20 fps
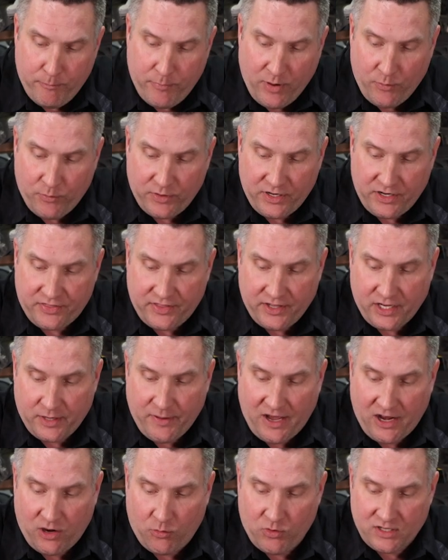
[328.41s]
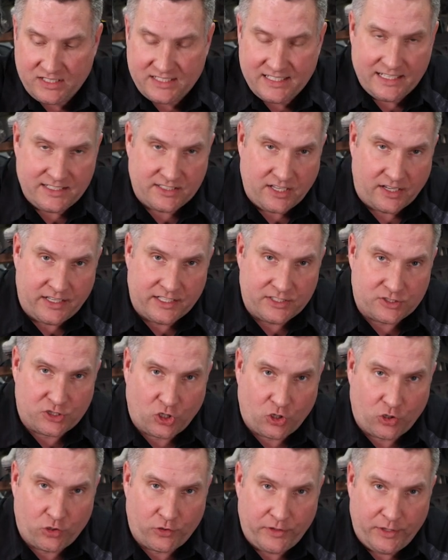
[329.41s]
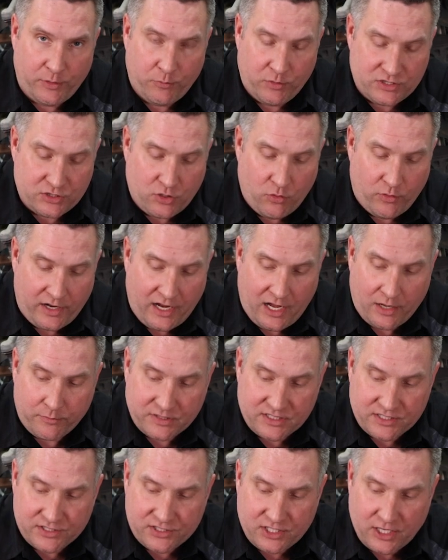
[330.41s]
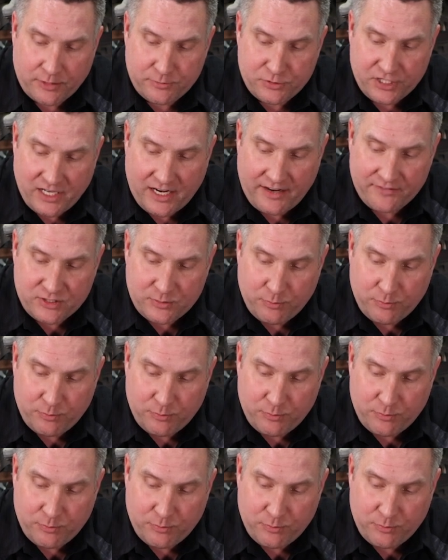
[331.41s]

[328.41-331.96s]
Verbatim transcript: But when you think about it, what's that done internally? What's going on with the stub shaft